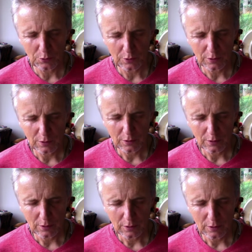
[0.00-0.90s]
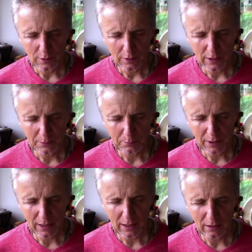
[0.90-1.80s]
your new
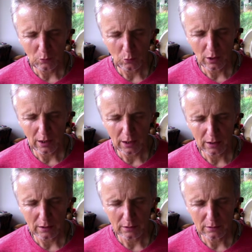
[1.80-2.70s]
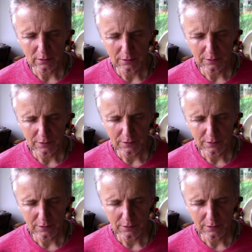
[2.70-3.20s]
consciousness, your new strength